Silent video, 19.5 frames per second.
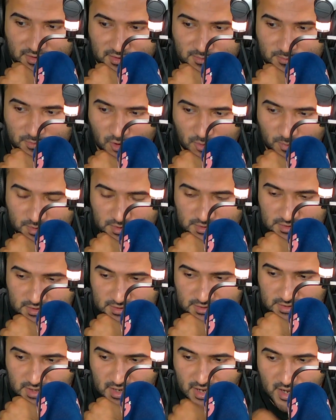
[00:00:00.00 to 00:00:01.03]
at the moment.
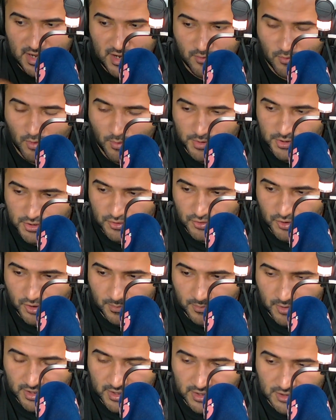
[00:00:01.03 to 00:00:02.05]
And what we do know, I'm
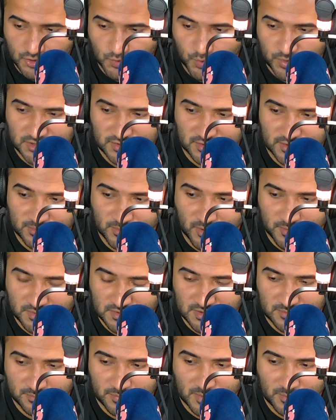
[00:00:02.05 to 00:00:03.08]
looking at Twitter at the moment.
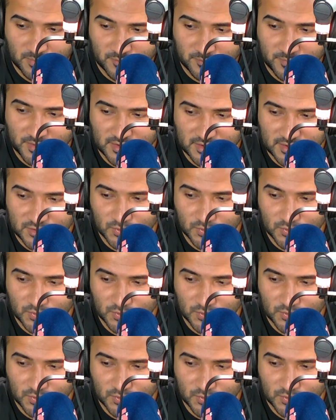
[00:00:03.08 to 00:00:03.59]
Some people have been